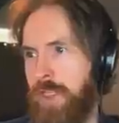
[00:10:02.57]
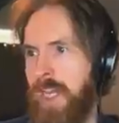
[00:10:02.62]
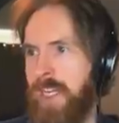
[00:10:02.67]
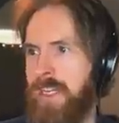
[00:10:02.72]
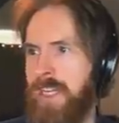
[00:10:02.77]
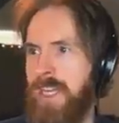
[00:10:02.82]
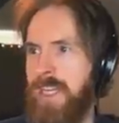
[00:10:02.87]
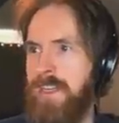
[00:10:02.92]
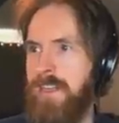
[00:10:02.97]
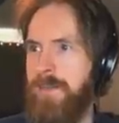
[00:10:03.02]

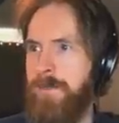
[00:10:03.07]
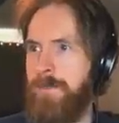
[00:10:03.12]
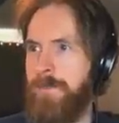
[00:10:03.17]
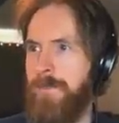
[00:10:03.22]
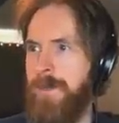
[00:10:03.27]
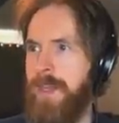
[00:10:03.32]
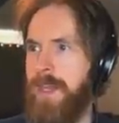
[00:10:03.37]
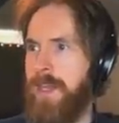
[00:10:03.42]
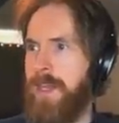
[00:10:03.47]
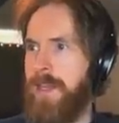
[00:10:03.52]
that in.
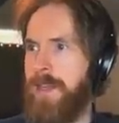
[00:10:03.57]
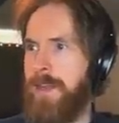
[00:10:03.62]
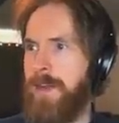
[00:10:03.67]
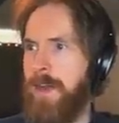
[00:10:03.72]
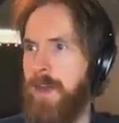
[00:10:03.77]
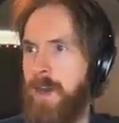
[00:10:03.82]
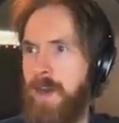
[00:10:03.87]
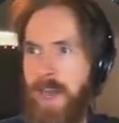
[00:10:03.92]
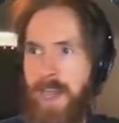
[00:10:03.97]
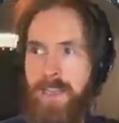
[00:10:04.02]

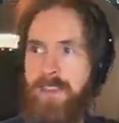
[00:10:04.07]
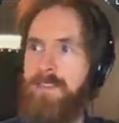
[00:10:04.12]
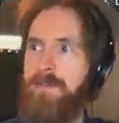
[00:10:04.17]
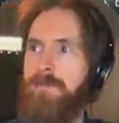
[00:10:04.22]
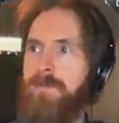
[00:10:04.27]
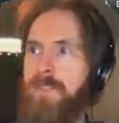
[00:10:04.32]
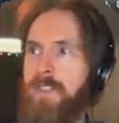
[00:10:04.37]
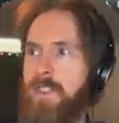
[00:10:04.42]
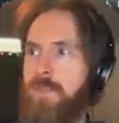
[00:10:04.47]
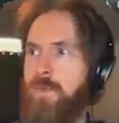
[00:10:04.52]
All right,
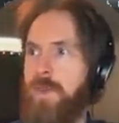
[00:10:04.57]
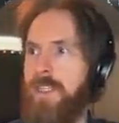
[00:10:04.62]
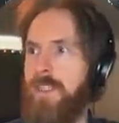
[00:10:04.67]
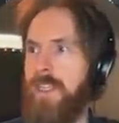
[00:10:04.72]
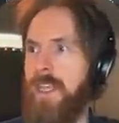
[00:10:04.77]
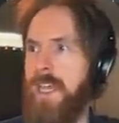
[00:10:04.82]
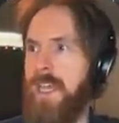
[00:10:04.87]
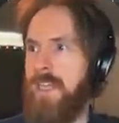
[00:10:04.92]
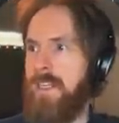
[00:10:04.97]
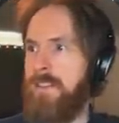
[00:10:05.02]
just went
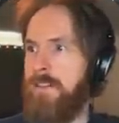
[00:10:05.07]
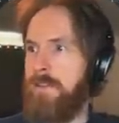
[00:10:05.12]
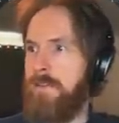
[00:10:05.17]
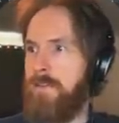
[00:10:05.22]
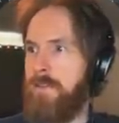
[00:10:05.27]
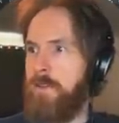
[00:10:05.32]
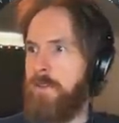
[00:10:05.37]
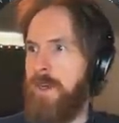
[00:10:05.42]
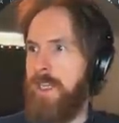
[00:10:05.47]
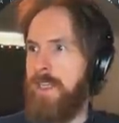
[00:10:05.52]
ahead,
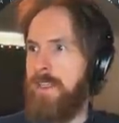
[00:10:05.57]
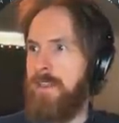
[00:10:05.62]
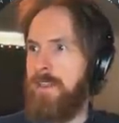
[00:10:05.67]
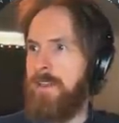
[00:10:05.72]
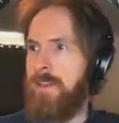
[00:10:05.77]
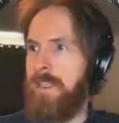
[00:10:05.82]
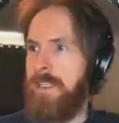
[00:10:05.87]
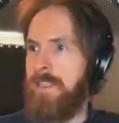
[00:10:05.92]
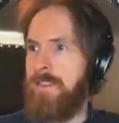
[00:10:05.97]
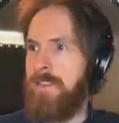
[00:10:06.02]

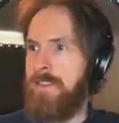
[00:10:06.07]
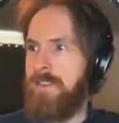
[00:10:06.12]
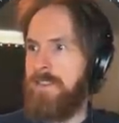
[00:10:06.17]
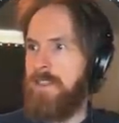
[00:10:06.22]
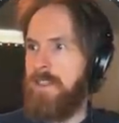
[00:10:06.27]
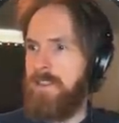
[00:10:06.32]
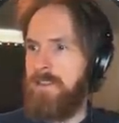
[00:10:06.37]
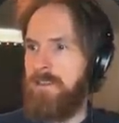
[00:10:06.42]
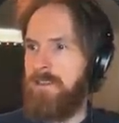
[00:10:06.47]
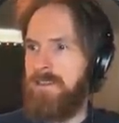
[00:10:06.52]
created
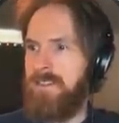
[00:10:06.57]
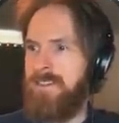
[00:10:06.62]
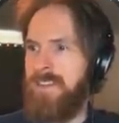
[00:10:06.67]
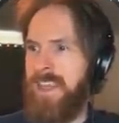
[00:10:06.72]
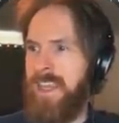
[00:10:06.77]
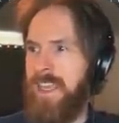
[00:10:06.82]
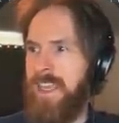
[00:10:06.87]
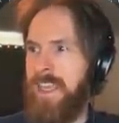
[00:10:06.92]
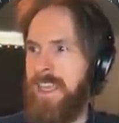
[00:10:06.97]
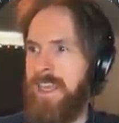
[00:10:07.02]
this
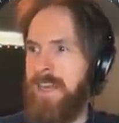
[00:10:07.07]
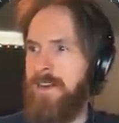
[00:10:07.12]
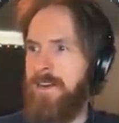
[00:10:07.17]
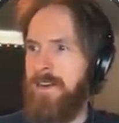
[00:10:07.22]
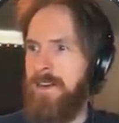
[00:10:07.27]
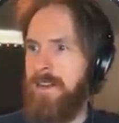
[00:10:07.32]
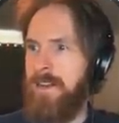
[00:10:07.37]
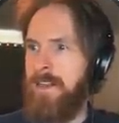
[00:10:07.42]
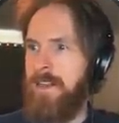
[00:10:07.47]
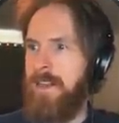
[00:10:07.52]
thing
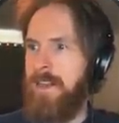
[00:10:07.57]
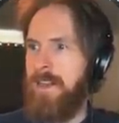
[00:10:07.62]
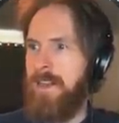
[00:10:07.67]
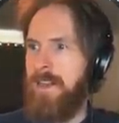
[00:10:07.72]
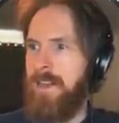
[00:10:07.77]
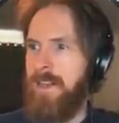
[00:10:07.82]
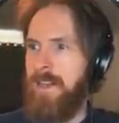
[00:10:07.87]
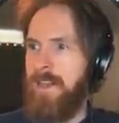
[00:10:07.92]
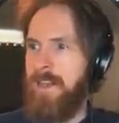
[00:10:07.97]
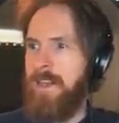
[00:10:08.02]
here.
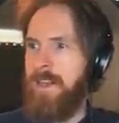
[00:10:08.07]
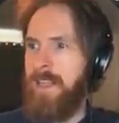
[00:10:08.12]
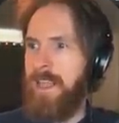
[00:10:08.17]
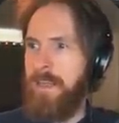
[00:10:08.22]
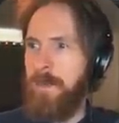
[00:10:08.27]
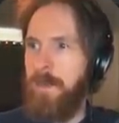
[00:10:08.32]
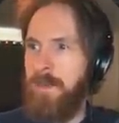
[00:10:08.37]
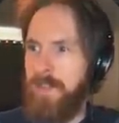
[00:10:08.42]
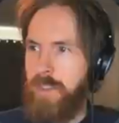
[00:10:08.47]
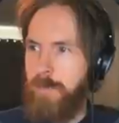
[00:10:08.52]
Uh,
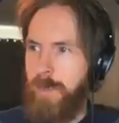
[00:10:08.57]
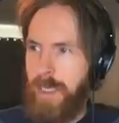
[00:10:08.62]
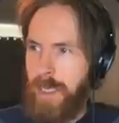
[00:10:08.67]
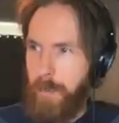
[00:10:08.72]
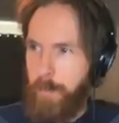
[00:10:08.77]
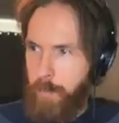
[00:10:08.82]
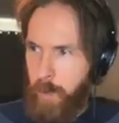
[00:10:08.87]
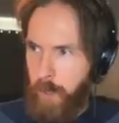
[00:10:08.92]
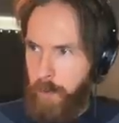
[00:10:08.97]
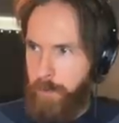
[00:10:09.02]
can you also make
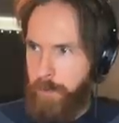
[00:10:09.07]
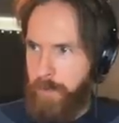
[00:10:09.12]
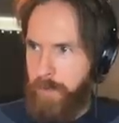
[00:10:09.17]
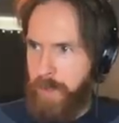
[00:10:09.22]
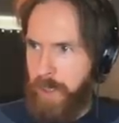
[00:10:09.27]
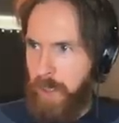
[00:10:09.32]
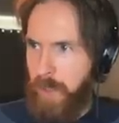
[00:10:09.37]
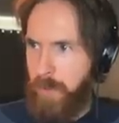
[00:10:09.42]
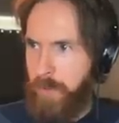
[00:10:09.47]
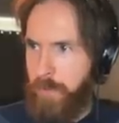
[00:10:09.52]
a
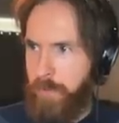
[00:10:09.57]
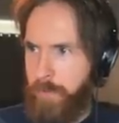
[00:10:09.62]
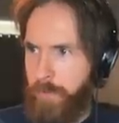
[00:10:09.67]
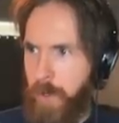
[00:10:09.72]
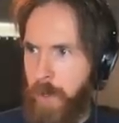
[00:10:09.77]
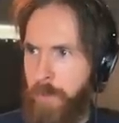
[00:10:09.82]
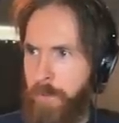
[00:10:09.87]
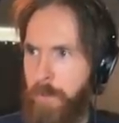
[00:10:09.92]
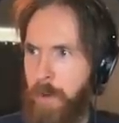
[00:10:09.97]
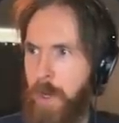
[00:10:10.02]
pop-up
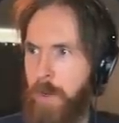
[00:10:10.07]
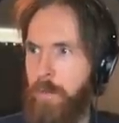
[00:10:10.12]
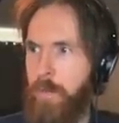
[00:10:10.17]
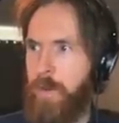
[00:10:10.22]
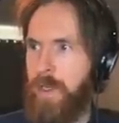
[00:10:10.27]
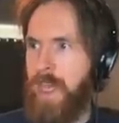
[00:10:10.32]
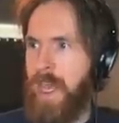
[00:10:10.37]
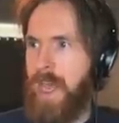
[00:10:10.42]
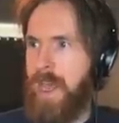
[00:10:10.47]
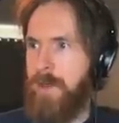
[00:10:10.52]

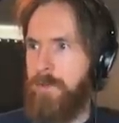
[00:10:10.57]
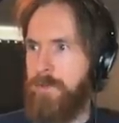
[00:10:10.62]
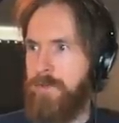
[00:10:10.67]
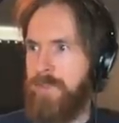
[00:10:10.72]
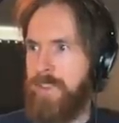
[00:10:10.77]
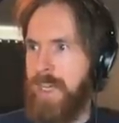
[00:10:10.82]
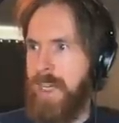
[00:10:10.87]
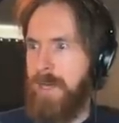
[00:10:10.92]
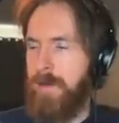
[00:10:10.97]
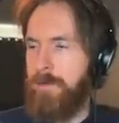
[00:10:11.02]
pop
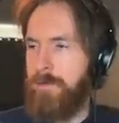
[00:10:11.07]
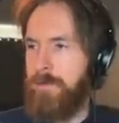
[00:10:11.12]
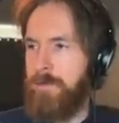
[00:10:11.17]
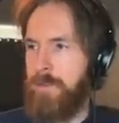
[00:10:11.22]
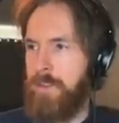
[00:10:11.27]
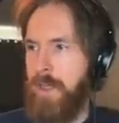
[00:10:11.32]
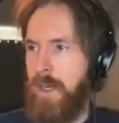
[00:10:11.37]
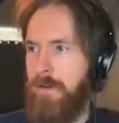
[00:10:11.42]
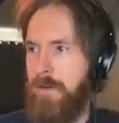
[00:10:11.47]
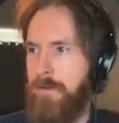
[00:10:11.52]
countdown
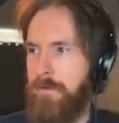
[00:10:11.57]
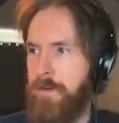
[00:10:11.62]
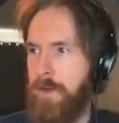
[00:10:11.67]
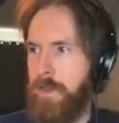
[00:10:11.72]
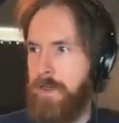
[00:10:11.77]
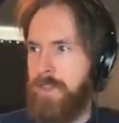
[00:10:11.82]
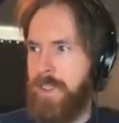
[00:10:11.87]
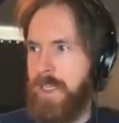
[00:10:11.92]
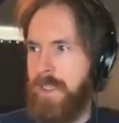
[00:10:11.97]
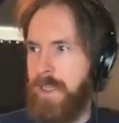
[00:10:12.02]
Java
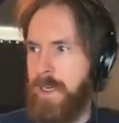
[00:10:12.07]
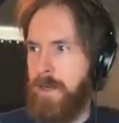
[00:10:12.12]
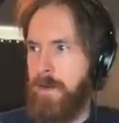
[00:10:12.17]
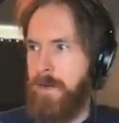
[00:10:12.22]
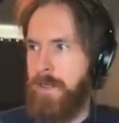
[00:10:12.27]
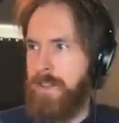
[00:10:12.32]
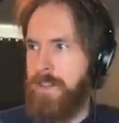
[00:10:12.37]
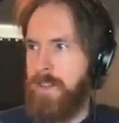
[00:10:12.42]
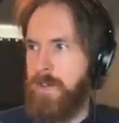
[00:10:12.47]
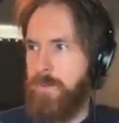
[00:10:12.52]
function that
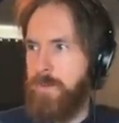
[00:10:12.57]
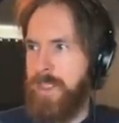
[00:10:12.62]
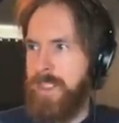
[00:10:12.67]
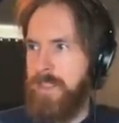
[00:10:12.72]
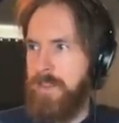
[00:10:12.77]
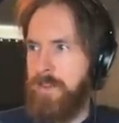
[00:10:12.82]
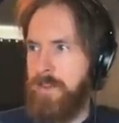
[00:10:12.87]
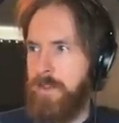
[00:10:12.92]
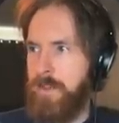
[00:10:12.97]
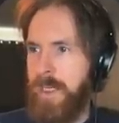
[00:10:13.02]
alerts the
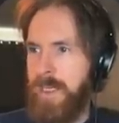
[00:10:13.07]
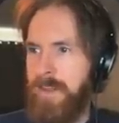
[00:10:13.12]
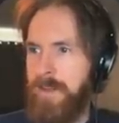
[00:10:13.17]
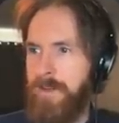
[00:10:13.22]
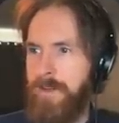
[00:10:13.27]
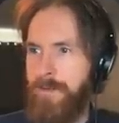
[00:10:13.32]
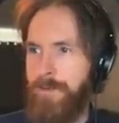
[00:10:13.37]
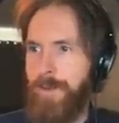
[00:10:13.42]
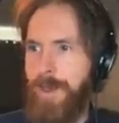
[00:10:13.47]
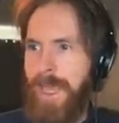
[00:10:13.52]
visitor that
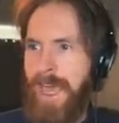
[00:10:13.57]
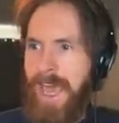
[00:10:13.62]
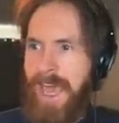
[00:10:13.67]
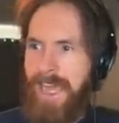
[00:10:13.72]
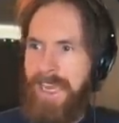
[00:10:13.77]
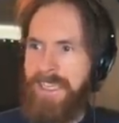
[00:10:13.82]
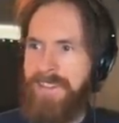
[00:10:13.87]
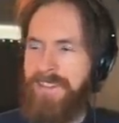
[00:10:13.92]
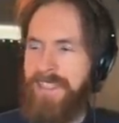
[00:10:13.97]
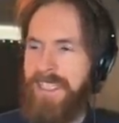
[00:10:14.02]
they will be
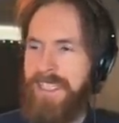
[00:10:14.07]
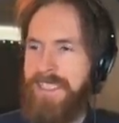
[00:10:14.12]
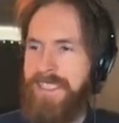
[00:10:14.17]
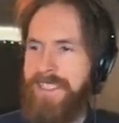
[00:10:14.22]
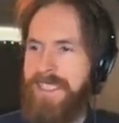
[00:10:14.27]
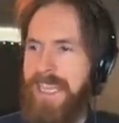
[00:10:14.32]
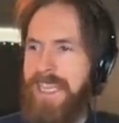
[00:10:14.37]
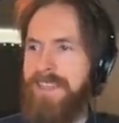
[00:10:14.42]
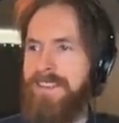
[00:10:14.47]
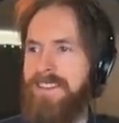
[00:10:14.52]
hacked in
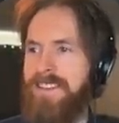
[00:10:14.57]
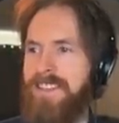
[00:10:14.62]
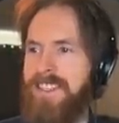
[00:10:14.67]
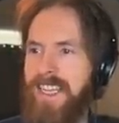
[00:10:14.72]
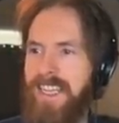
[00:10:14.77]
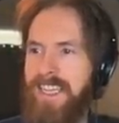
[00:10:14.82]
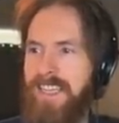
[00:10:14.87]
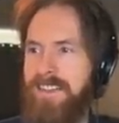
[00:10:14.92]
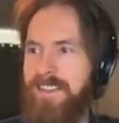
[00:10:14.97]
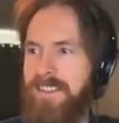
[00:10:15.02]
10
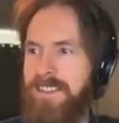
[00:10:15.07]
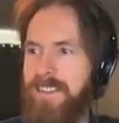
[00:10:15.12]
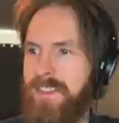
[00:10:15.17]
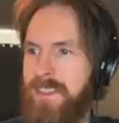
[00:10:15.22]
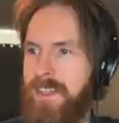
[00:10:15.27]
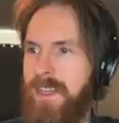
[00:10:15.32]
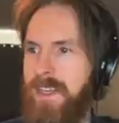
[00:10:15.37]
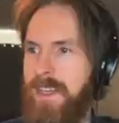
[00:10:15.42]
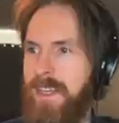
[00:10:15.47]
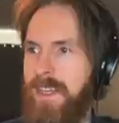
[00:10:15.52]
seconds?
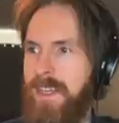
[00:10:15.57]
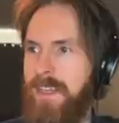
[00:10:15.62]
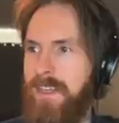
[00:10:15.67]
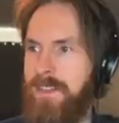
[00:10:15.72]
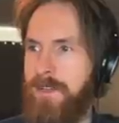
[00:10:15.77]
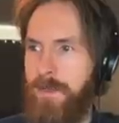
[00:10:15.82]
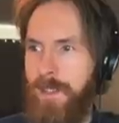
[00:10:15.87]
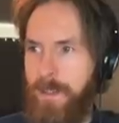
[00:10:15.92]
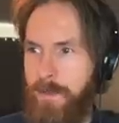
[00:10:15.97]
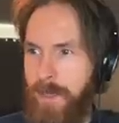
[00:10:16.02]

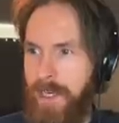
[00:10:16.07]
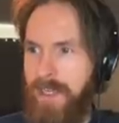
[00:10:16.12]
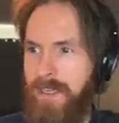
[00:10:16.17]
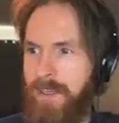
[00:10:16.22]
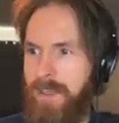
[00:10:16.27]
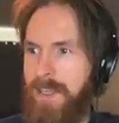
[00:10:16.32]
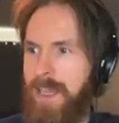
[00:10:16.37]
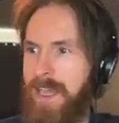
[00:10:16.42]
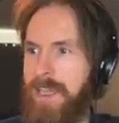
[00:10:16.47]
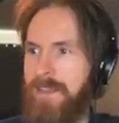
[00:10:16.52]
So it
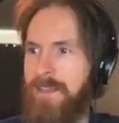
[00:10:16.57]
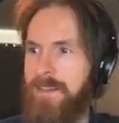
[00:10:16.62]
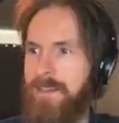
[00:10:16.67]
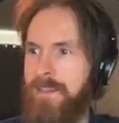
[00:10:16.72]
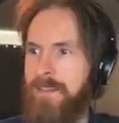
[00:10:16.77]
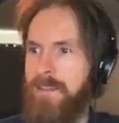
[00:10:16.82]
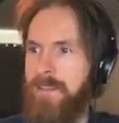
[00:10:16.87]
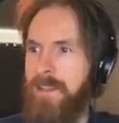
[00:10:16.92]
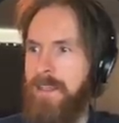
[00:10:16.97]
created that.